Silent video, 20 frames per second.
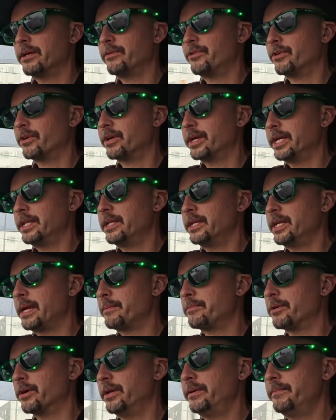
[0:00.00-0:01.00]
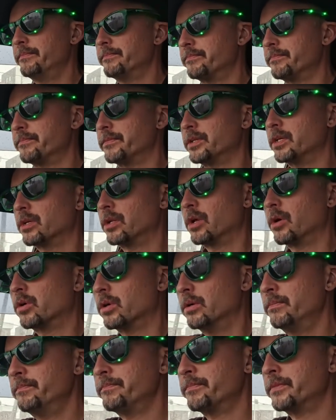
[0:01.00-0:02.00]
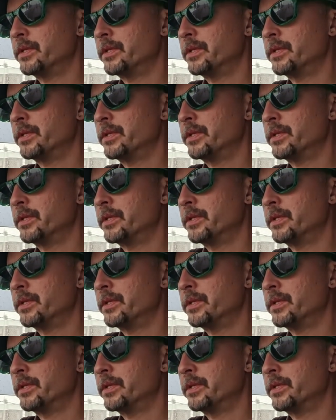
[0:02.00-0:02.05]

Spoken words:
if you're in the neighborhood, you're local,